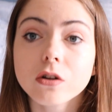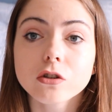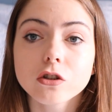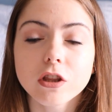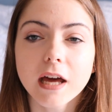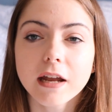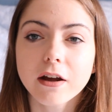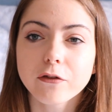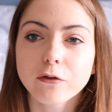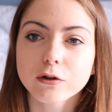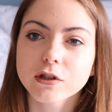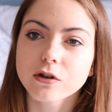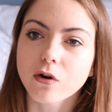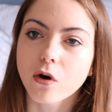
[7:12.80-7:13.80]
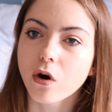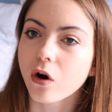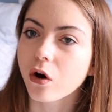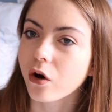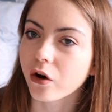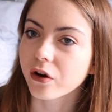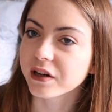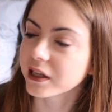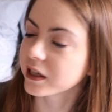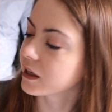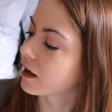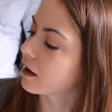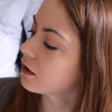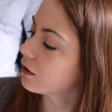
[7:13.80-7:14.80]
So then I've also got on
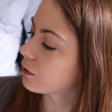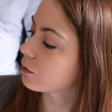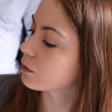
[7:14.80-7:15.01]
here,